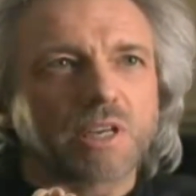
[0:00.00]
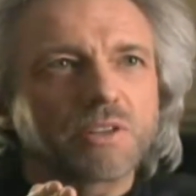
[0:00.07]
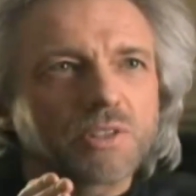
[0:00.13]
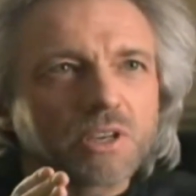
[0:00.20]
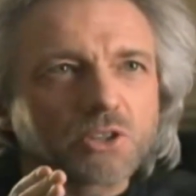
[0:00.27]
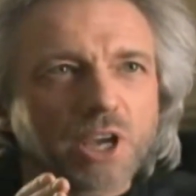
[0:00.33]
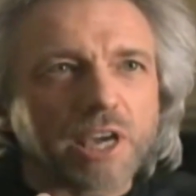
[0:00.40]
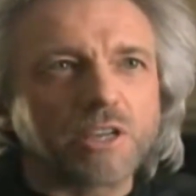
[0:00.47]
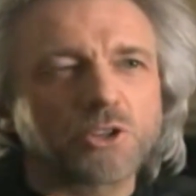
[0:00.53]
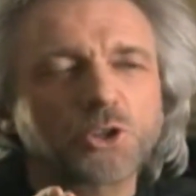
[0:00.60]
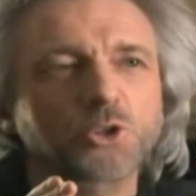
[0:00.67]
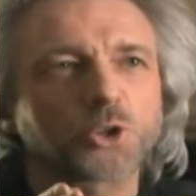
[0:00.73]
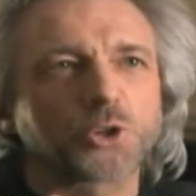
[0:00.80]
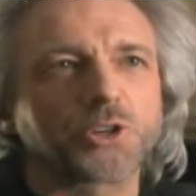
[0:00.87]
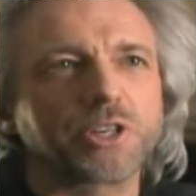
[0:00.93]
in these
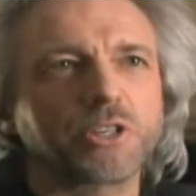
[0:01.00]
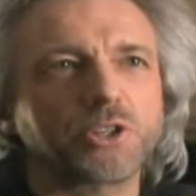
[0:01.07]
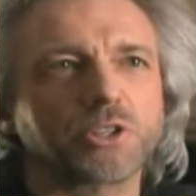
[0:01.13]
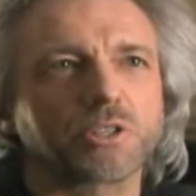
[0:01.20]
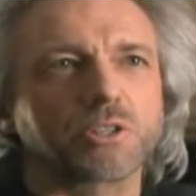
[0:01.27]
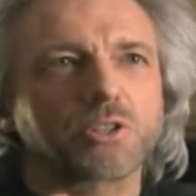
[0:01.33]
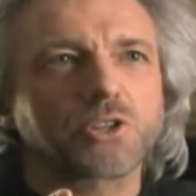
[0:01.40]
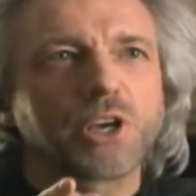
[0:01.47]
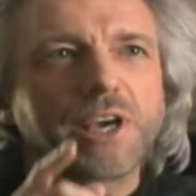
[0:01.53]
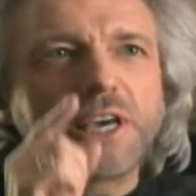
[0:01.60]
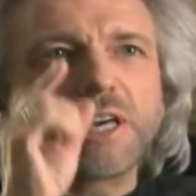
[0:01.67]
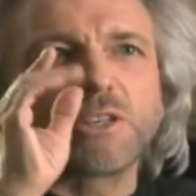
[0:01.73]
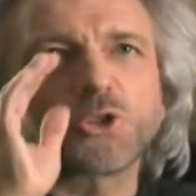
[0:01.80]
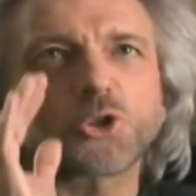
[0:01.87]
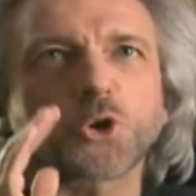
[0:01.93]
ancient traditions
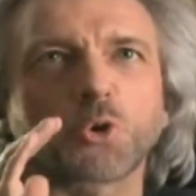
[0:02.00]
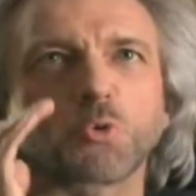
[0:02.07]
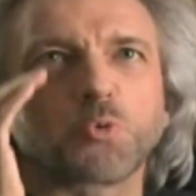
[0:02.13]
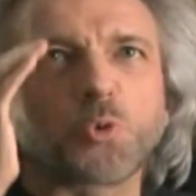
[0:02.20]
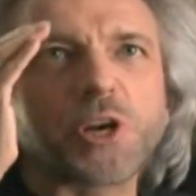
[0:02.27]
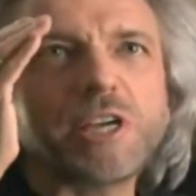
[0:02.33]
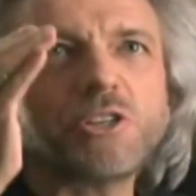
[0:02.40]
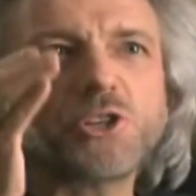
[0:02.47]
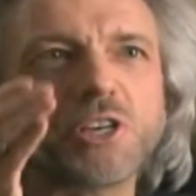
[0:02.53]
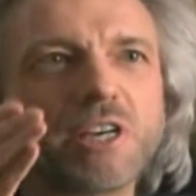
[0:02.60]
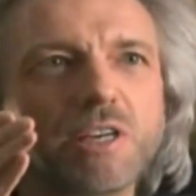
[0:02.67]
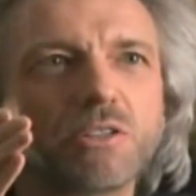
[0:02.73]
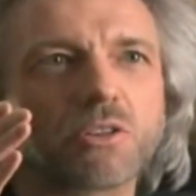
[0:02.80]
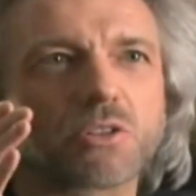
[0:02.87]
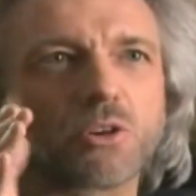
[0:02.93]
is to reach
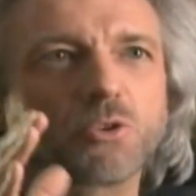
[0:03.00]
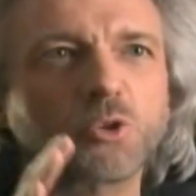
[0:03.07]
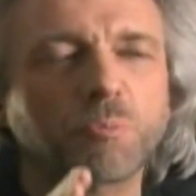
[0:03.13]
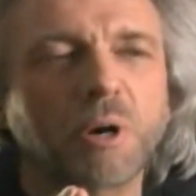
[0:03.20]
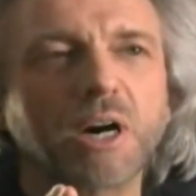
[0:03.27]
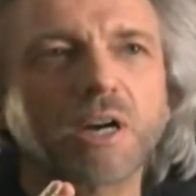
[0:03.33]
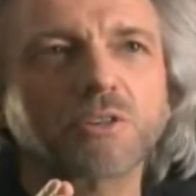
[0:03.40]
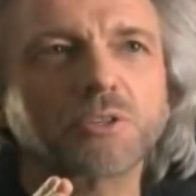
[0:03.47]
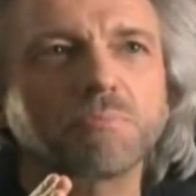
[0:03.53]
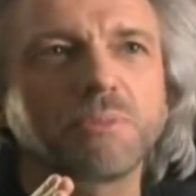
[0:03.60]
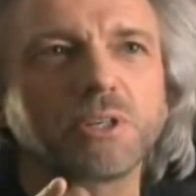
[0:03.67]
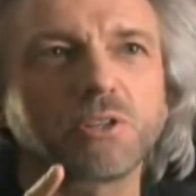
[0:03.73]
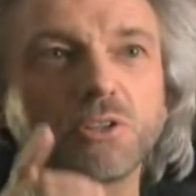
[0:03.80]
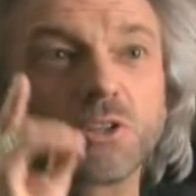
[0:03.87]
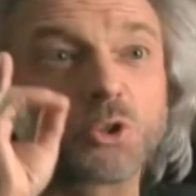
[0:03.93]
into those
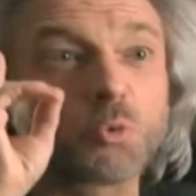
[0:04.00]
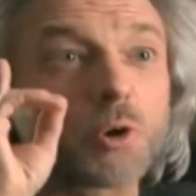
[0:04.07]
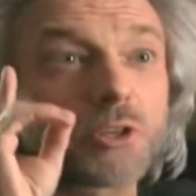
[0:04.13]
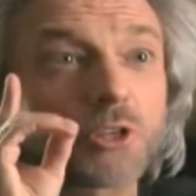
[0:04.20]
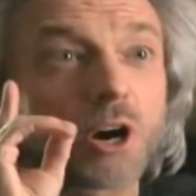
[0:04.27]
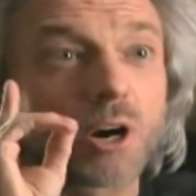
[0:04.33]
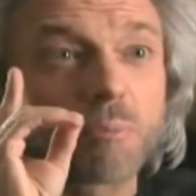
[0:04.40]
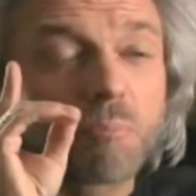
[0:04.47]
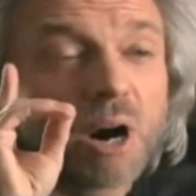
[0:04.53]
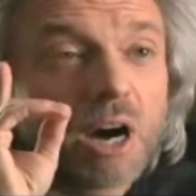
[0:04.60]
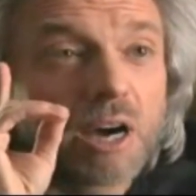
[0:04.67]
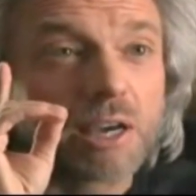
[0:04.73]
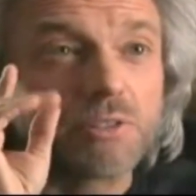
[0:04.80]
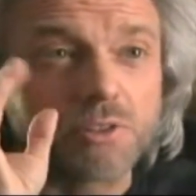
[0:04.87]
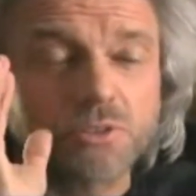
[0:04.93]
possibilities with our
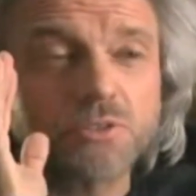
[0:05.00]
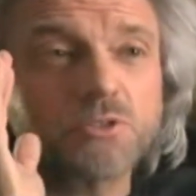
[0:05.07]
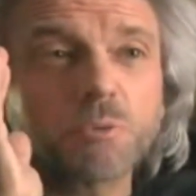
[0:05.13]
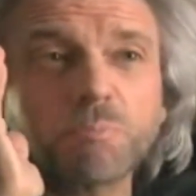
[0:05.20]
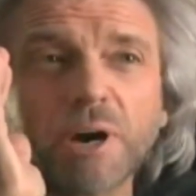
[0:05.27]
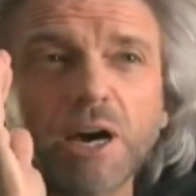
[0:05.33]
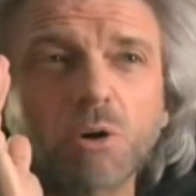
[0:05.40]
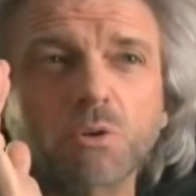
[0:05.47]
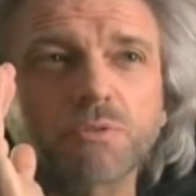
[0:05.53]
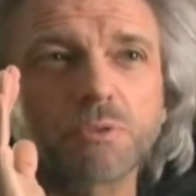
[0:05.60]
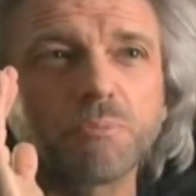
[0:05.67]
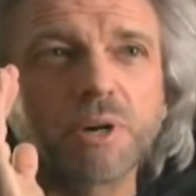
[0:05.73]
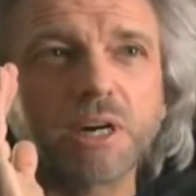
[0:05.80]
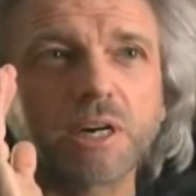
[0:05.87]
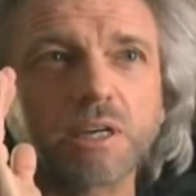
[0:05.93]
mind. This is the power of
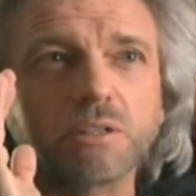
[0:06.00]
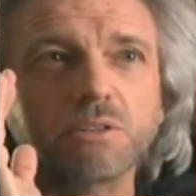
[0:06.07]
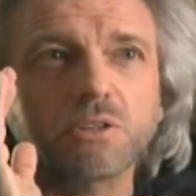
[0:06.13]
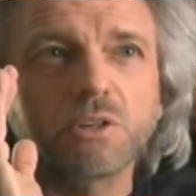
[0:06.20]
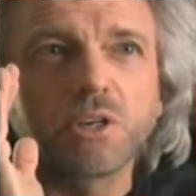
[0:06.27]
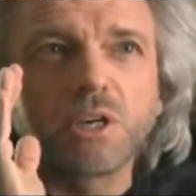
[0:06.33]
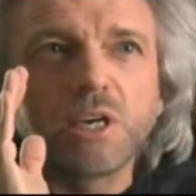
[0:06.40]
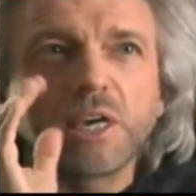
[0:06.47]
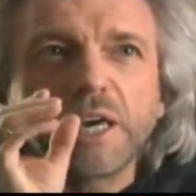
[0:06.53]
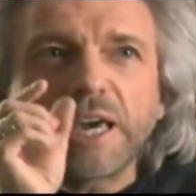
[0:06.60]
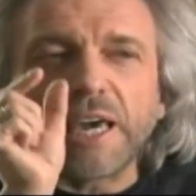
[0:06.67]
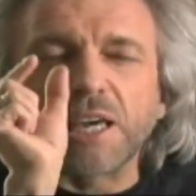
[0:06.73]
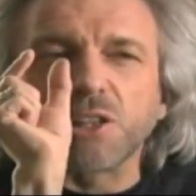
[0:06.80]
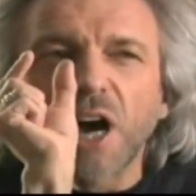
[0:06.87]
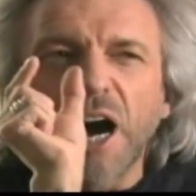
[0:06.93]
the mind.
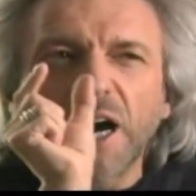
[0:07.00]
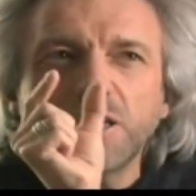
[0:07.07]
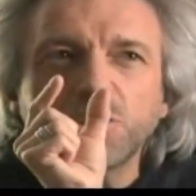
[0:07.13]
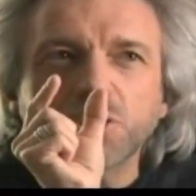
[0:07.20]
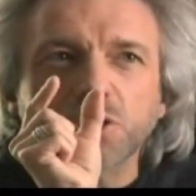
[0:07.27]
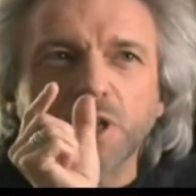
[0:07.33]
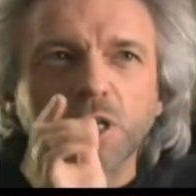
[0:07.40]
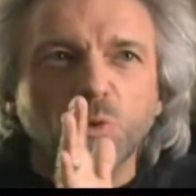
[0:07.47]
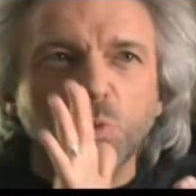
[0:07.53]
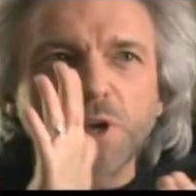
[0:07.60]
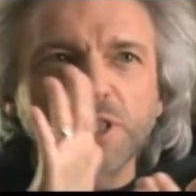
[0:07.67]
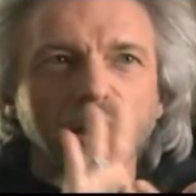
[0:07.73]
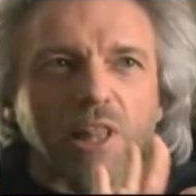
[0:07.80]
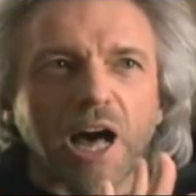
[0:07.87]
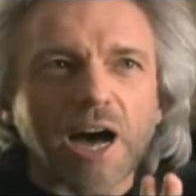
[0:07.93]
And isolate,
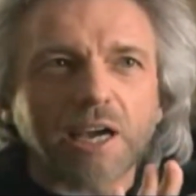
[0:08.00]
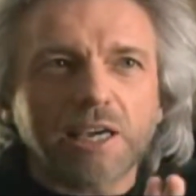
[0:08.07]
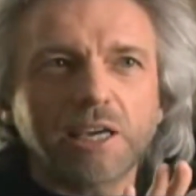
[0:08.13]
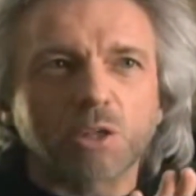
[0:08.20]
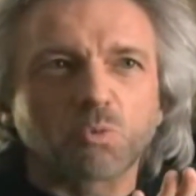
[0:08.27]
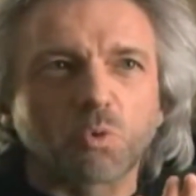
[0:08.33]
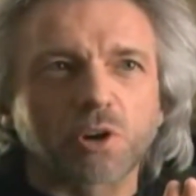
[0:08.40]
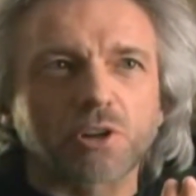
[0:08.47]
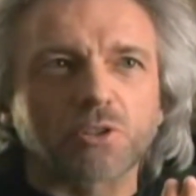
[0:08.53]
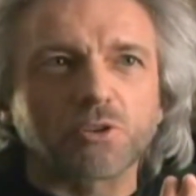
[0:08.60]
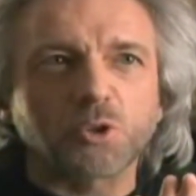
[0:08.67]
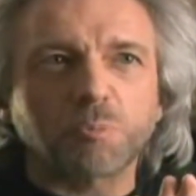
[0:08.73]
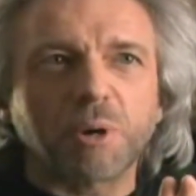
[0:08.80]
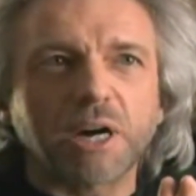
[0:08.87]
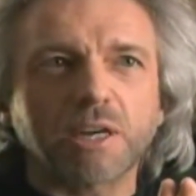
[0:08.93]
we lock in one of
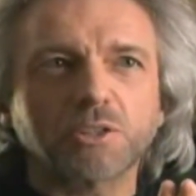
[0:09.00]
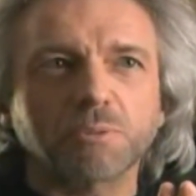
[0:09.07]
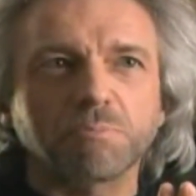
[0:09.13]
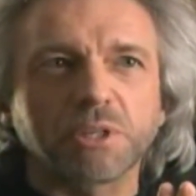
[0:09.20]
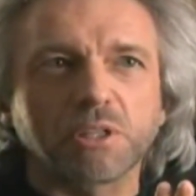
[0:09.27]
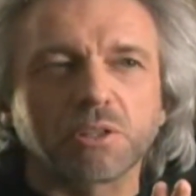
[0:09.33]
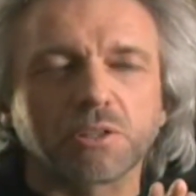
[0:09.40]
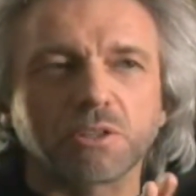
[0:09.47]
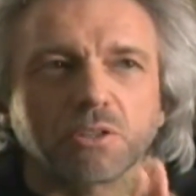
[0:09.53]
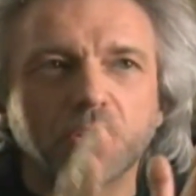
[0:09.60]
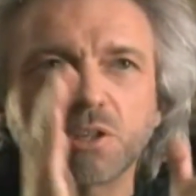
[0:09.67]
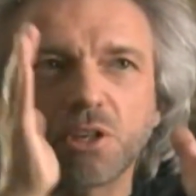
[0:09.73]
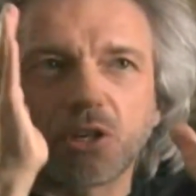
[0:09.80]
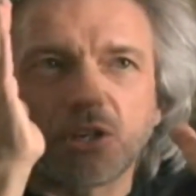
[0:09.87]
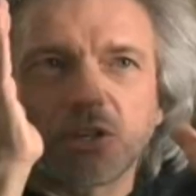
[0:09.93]
those
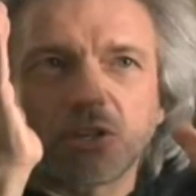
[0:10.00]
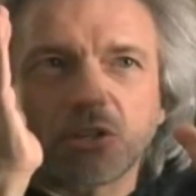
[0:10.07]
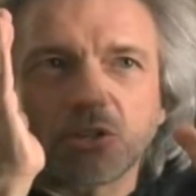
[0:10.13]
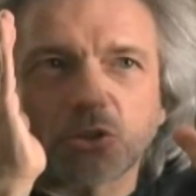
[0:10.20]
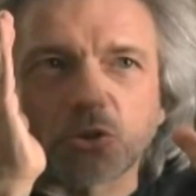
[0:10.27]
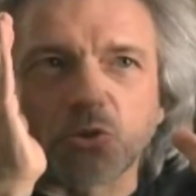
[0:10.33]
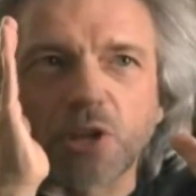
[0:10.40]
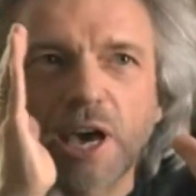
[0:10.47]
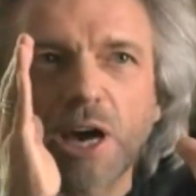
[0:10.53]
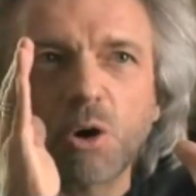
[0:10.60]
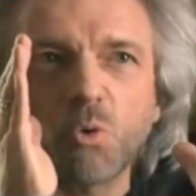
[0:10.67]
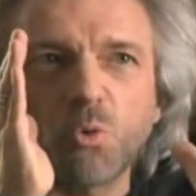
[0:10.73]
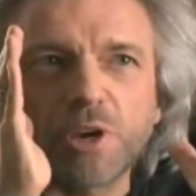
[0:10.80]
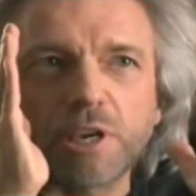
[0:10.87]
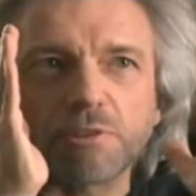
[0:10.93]
possibilities. So
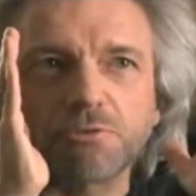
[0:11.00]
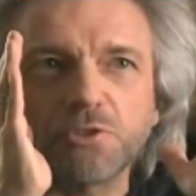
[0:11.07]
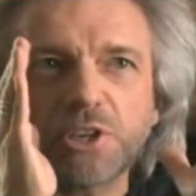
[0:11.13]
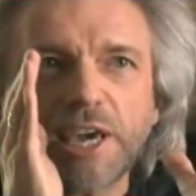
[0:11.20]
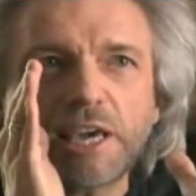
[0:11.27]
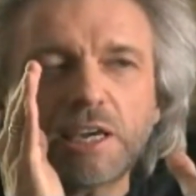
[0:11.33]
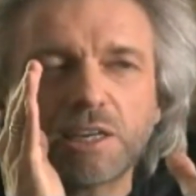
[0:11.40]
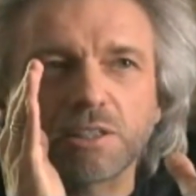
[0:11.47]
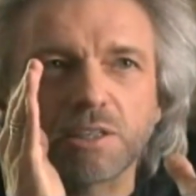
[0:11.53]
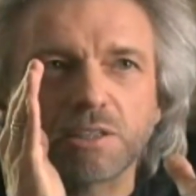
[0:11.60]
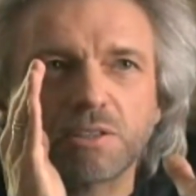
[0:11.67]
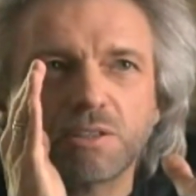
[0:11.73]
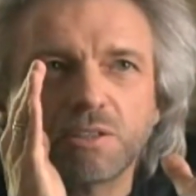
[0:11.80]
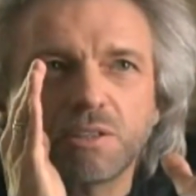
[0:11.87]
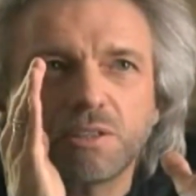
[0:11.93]
now we have taken
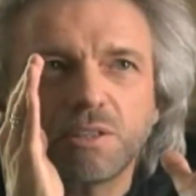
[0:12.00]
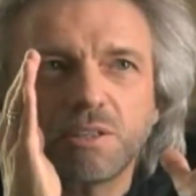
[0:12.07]
it